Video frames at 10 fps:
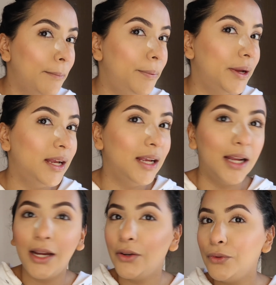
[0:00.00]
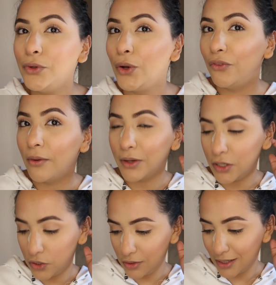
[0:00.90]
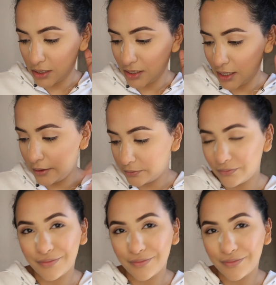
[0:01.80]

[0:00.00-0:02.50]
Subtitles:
but I don't know if I'm gonna do that today.